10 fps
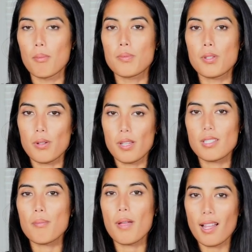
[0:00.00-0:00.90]
So
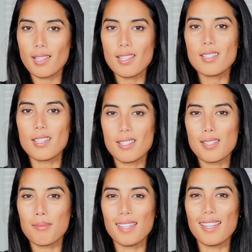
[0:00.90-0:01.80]
it's a balance, and it's
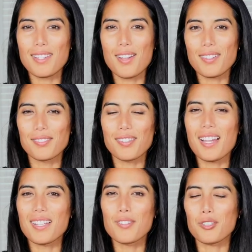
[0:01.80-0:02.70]
something that you have to
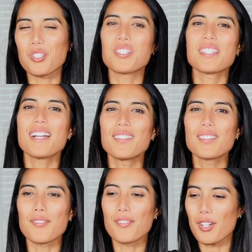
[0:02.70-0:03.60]
find for yourself
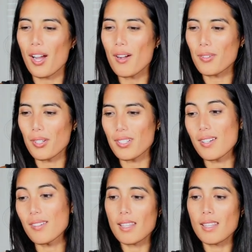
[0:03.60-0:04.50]
and figure out for
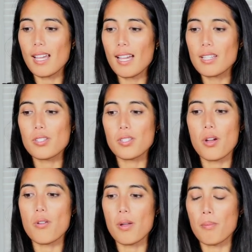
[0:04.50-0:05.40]
yourself. That is
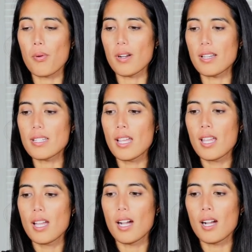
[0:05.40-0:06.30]
so important.
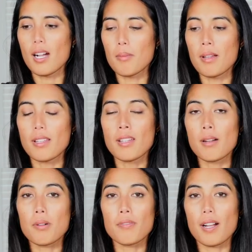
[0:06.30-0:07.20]

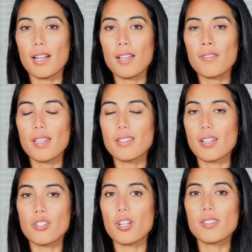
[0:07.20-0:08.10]
Number 5, it's
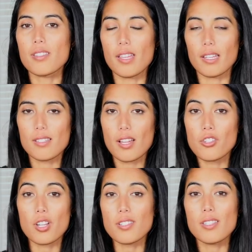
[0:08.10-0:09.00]
adjust things.
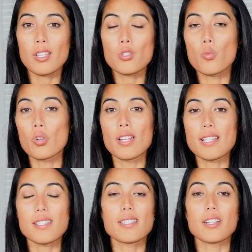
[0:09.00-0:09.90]
Adjust things where
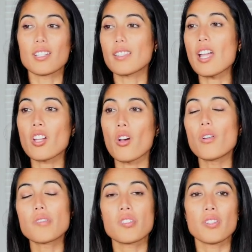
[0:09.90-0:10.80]
necessary. Let go
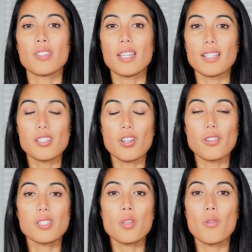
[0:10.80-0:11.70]
of certain things, you know,
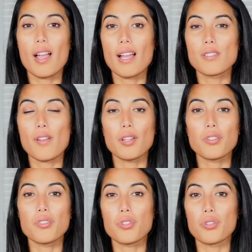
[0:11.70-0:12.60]
see what adds
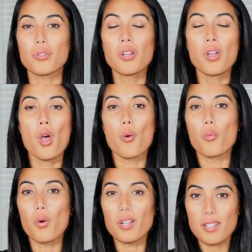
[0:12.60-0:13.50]
value to you,
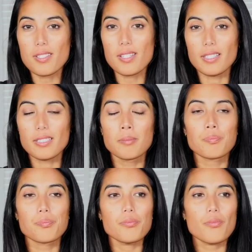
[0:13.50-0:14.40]
what doesn't.
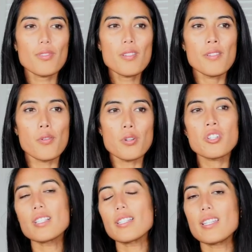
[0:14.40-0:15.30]

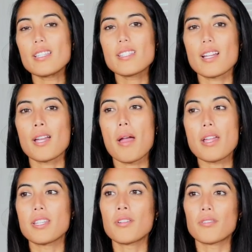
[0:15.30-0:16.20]
Fortunately, this time I
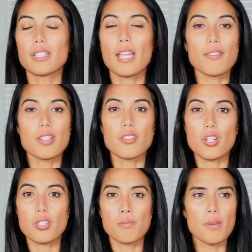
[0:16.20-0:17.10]
didn't really have to
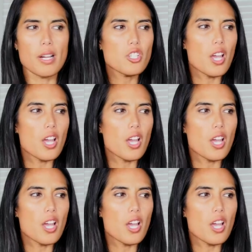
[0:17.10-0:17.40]
adjust much.